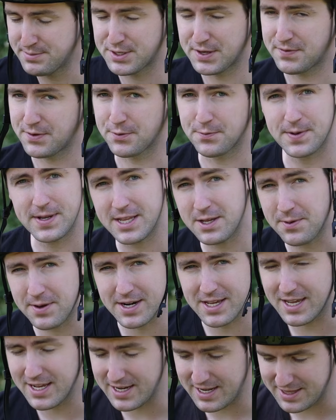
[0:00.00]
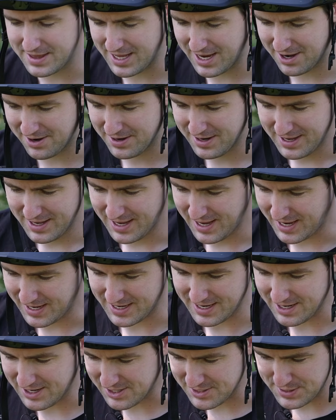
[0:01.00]
So if you really want to get in there
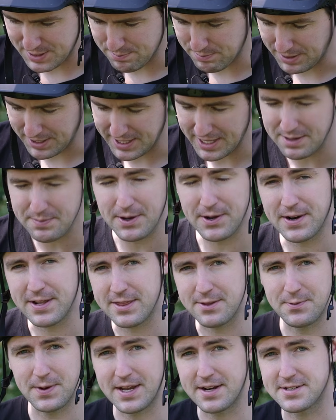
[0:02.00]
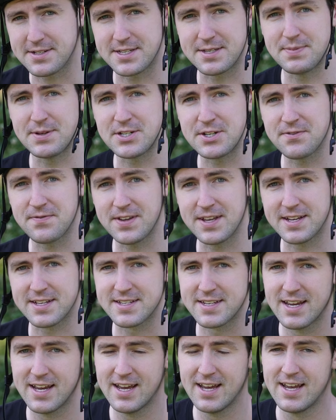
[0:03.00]
and get all nitpicky about the way your suspension
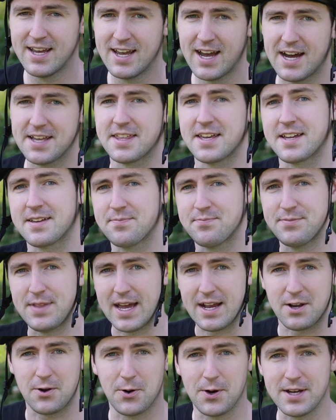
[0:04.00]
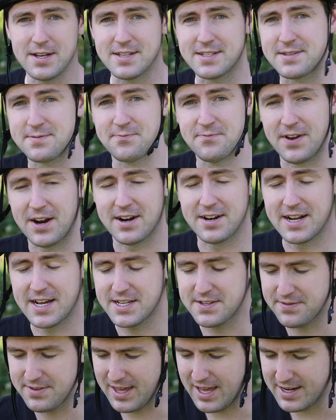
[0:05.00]
feels, I think that coil is very
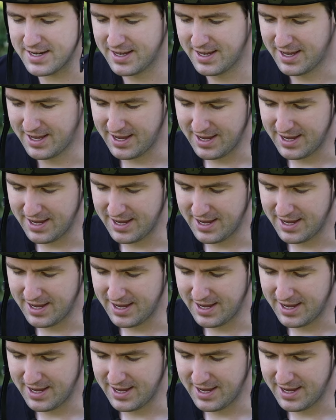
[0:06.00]
nice for that.